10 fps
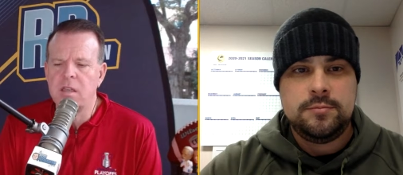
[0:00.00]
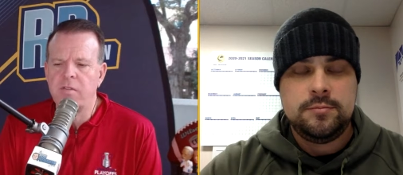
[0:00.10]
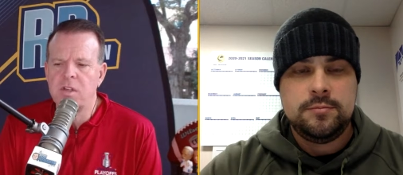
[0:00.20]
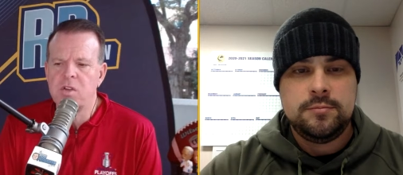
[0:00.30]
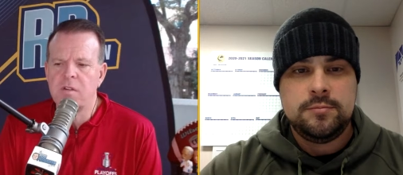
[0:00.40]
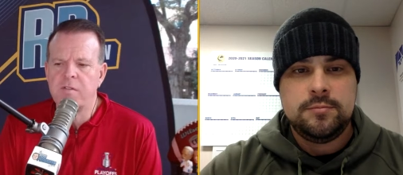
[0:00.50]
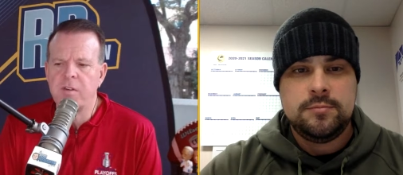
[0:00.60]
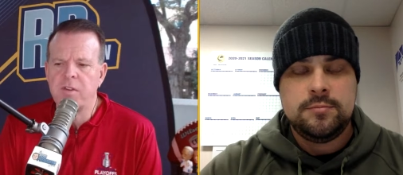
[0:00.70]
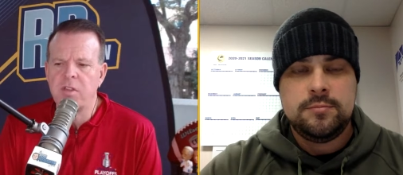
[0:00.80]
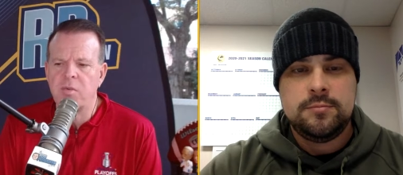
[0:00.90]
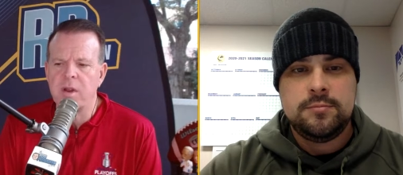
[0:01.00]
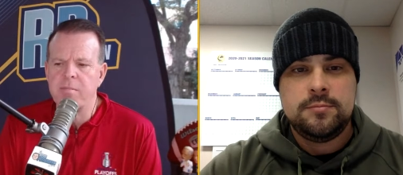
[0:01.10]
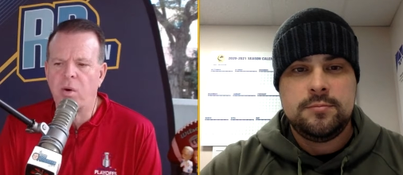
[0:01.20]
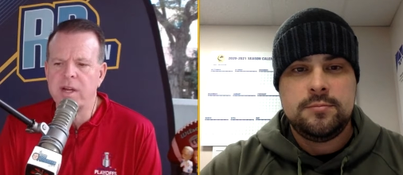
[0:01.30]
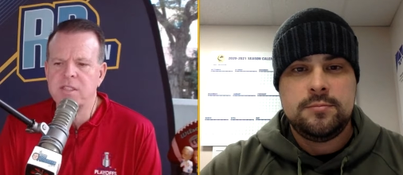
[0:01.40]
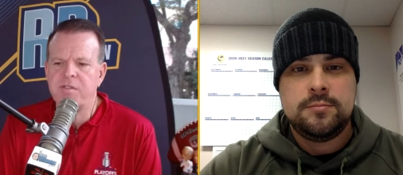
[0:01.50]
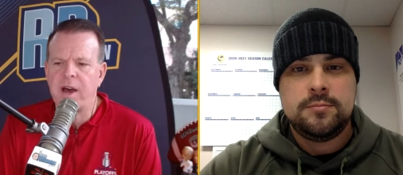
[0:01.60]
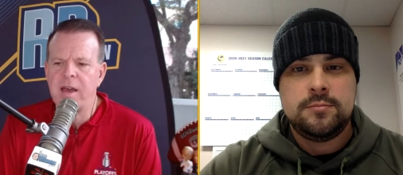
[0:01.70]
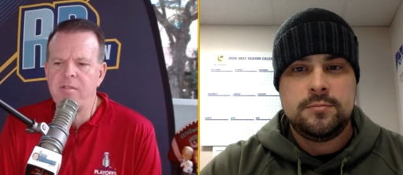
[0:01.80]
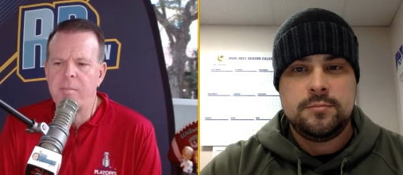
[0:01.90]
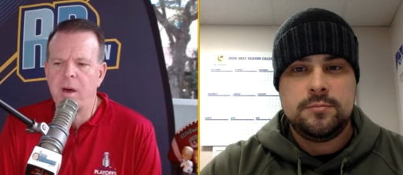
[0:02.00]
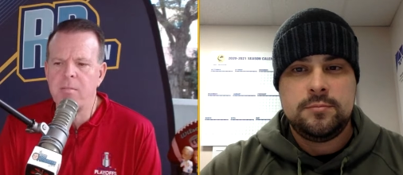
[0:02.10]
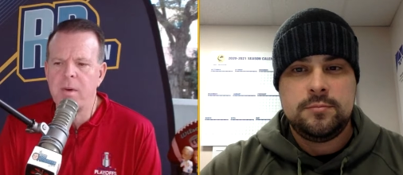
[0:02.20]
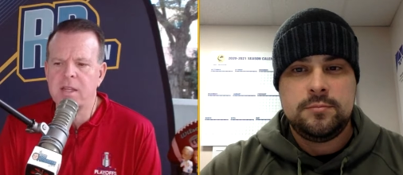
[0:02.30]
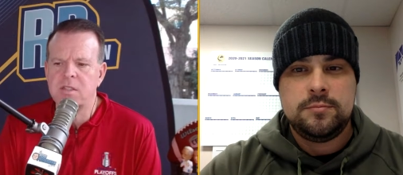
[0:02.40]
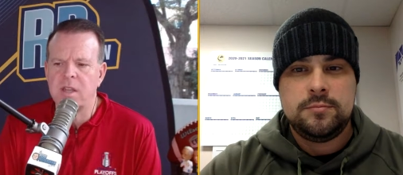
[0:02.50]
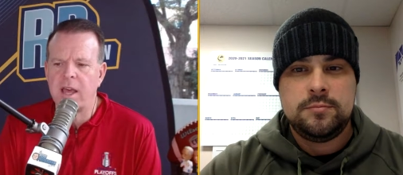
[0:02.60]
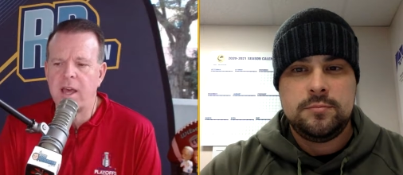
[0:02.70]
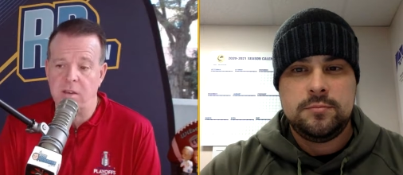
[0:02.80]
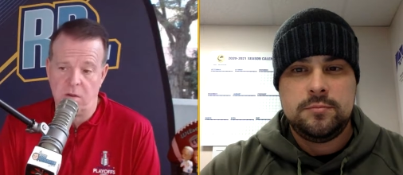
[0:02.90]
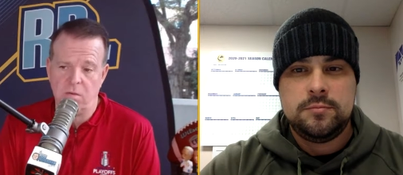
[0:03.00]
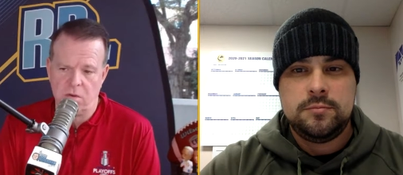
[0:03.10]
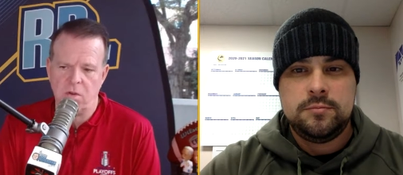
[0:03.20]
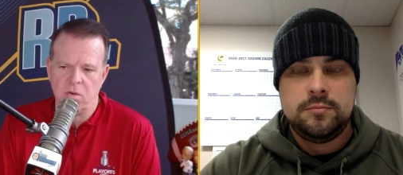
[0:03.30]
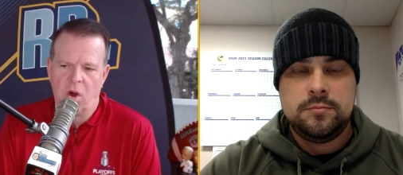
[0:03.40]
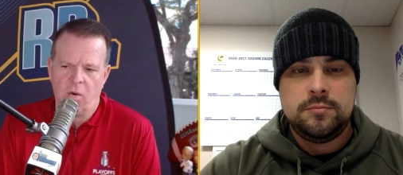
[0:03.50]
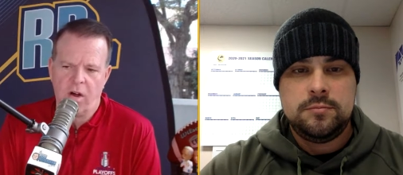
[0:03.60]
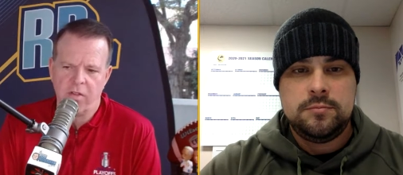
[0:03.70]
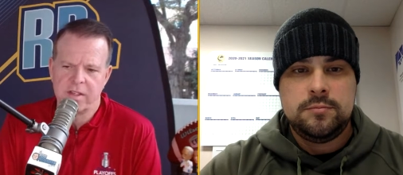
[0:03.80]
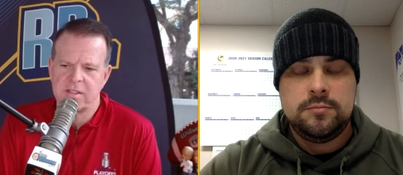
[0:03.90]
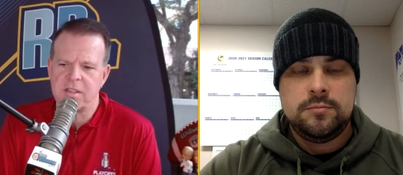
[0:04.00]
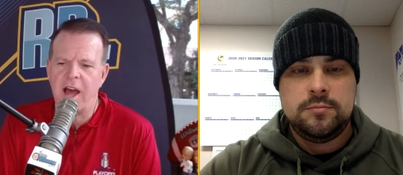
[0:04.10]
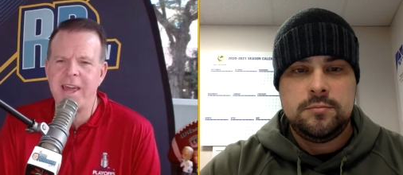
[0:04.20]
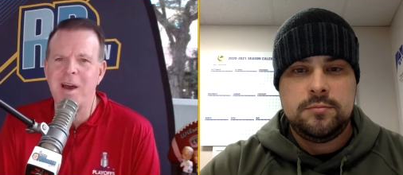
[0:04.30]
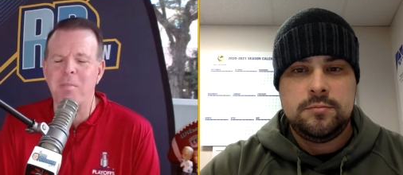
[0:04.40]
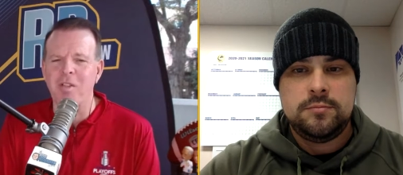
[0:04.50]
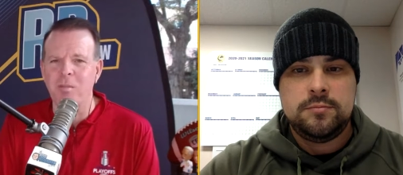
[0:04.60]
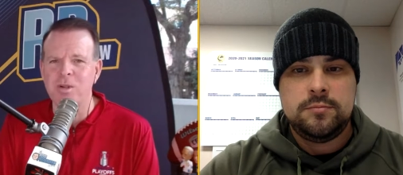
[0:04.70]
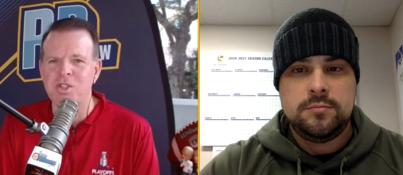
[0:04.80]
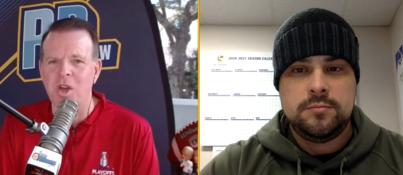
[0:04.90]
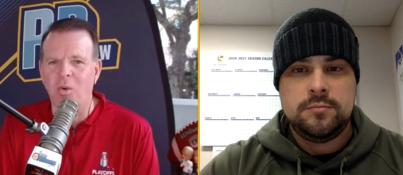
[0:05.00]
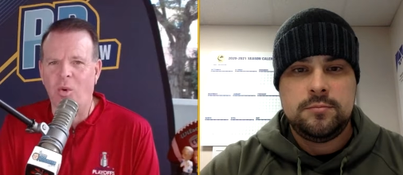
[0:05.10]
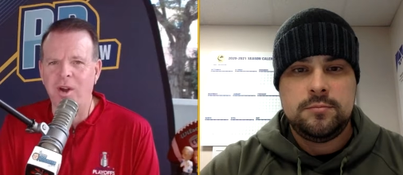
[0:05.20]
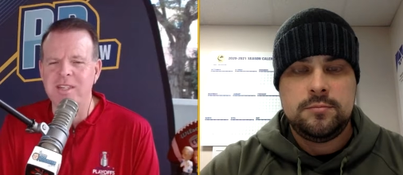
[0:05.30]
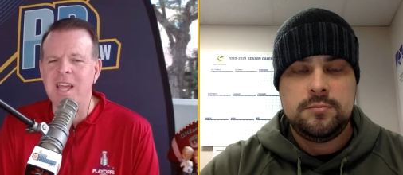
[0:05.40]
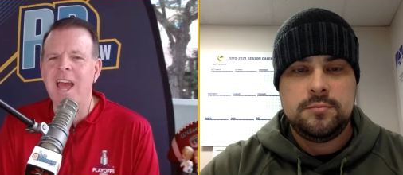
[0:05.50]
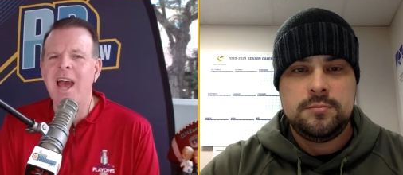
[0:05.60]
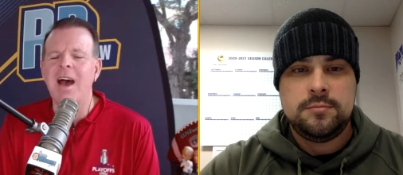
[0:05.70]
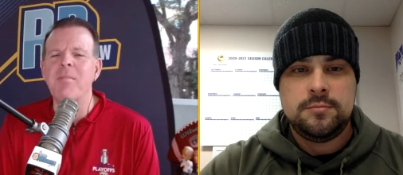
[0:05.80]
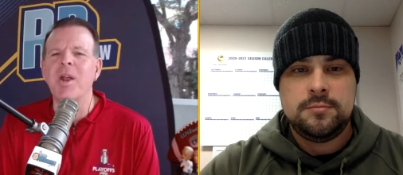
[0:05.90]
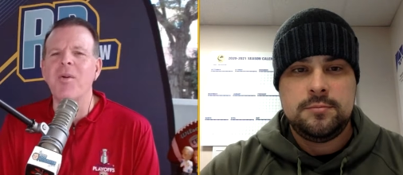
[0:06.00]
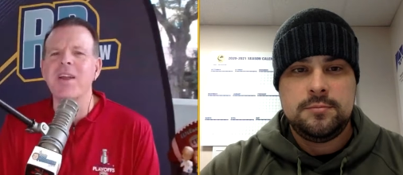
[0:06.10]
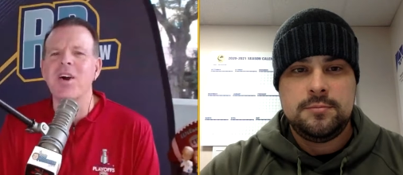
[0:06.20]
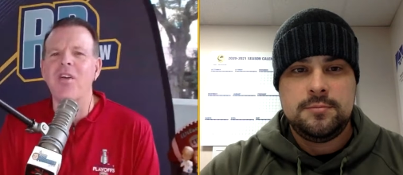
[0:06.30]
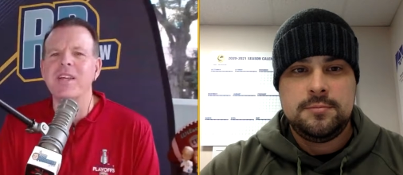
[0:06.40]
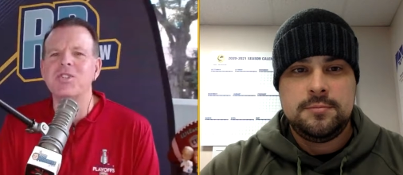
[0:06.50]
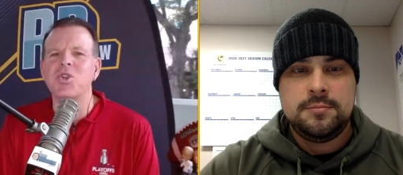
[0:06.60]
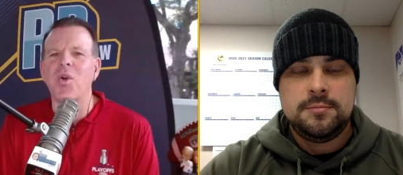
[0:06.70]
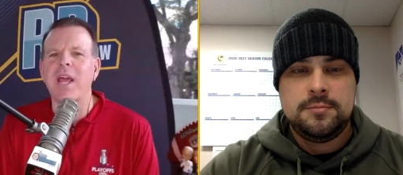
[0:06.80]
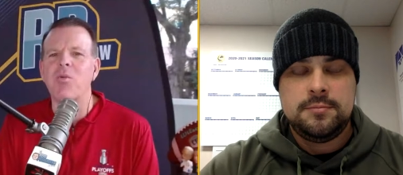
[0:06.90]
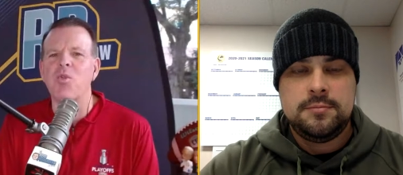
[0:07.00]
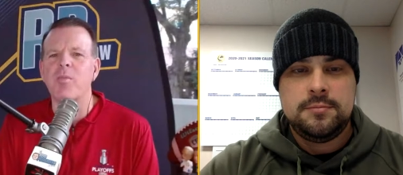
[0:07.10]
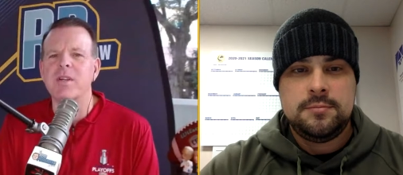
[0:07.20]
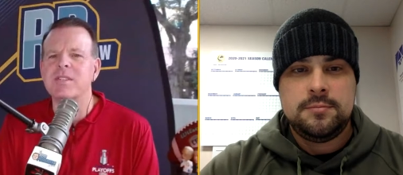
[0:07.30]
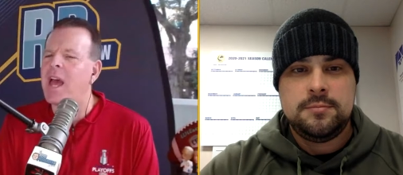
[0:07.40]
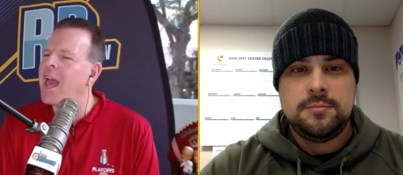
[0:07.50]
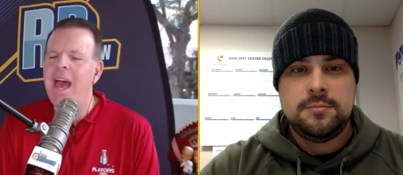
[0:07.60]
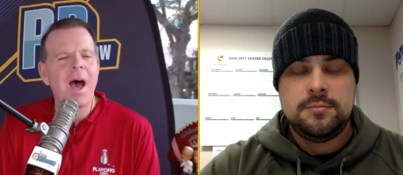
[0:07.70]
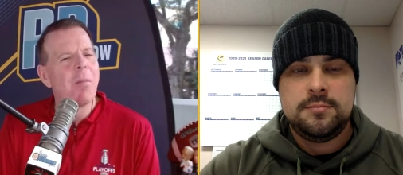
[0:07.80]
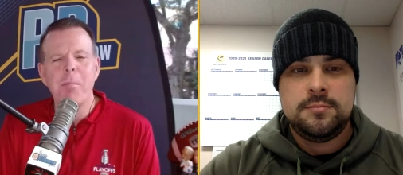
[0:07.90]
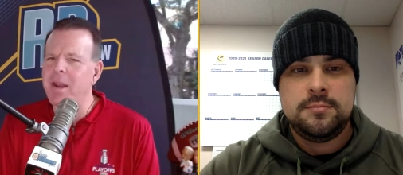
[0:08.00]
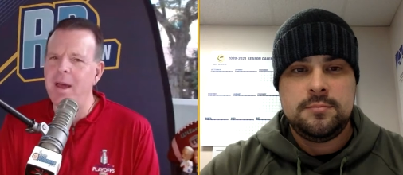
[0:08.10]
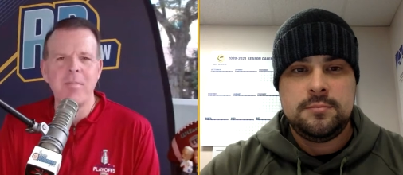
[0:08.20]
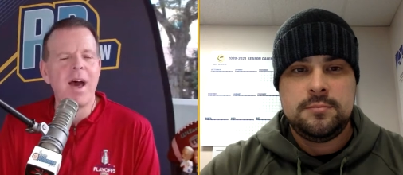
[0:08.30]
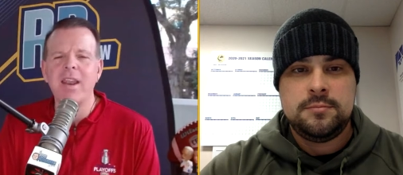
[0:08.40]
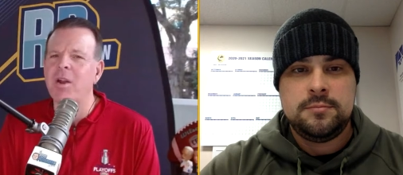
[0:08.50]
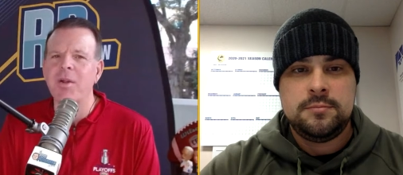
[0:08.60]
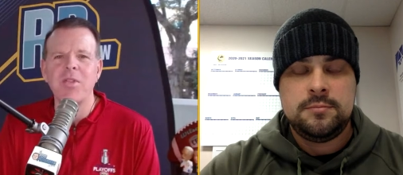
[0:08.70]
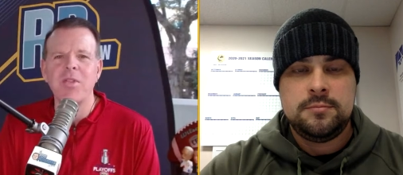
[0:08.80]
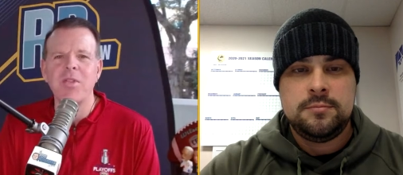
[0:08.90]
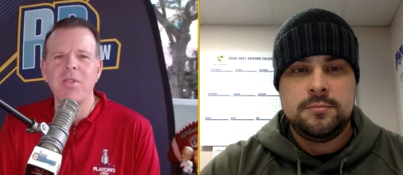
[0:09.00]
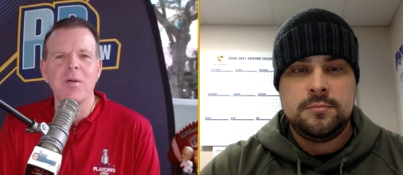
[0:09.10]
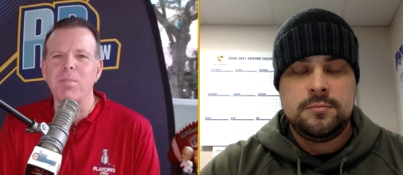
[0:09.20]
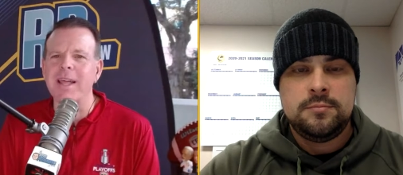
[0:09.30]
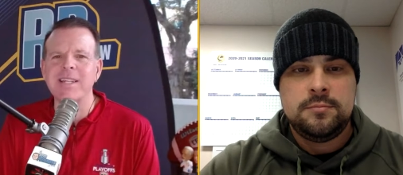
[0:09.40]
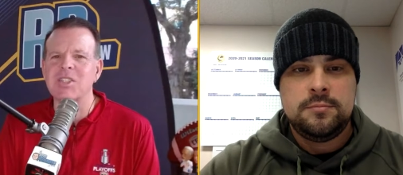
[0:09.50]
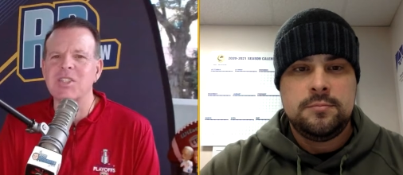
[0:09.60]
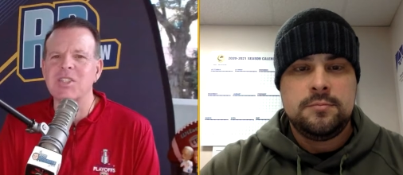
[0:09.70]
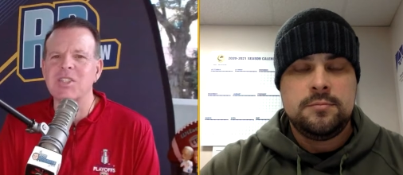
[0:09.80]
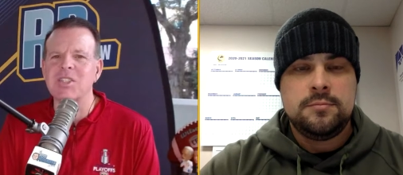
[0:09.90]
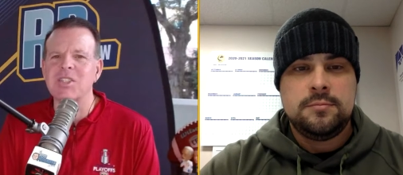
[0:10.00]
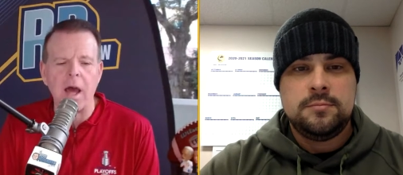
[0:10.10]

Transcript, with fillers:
Speaker 1: the division, fifty-three points, five up on Medicine Hat. You you know all this, nine up on the Moose Jaw Warriors. I'm hearing all these trade rumors, but I'm not hearing the Blades, Brennan.